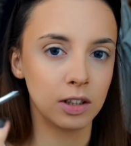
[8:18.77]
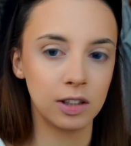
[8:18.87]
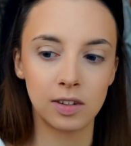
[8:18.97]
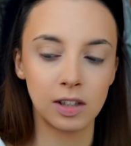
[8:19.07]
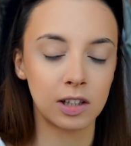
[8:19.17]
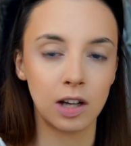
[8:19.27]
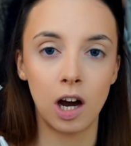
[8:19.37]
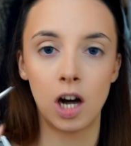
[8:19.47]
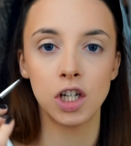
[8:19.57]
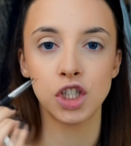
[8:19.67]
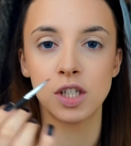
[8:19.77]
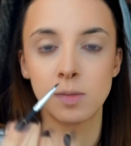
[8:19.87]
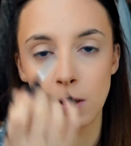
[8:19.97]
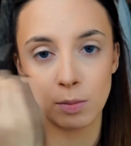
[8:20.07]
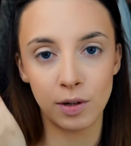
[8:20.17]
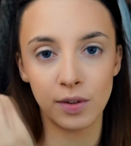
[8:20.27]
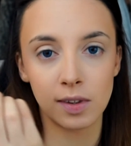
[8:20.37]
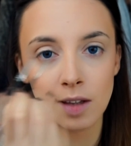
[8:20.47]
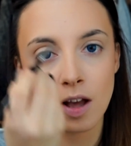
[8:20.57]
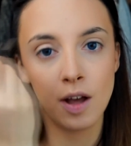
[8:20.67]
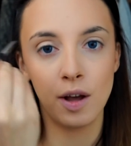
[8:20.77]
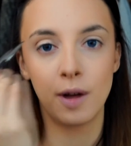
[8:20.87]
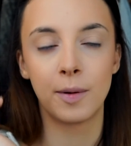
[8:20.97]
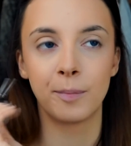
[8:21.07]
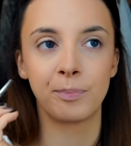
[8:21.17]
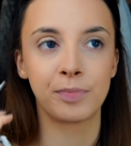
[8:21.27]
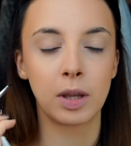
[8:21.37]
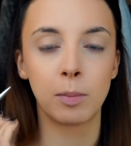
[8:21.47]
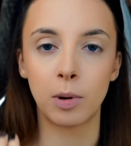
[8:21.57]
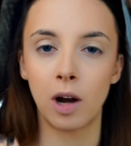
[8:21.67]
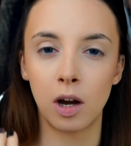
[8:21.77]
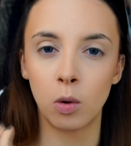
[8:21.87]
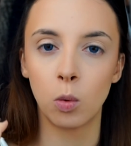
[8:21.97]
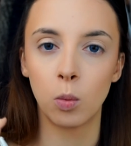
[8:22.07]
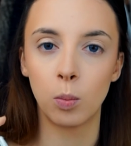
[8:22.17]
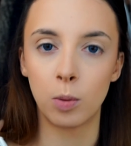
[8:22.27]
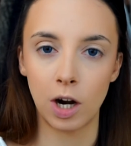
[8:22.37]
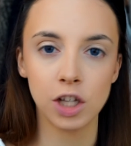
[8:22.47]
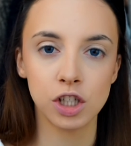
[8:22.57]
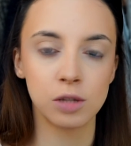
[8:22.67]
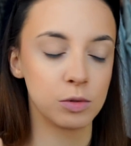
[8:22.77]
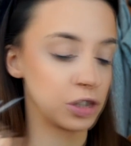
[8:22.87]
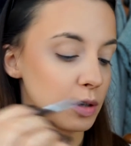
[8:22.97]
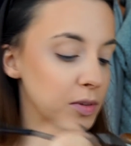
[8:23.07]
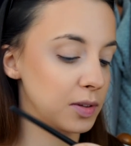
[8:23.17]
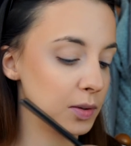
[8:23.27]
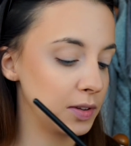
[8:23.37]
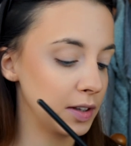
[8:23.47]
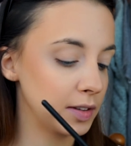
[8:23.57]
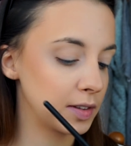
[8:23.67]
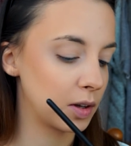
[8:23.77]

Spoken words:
It's not harsh as my previous brow brush which I was using,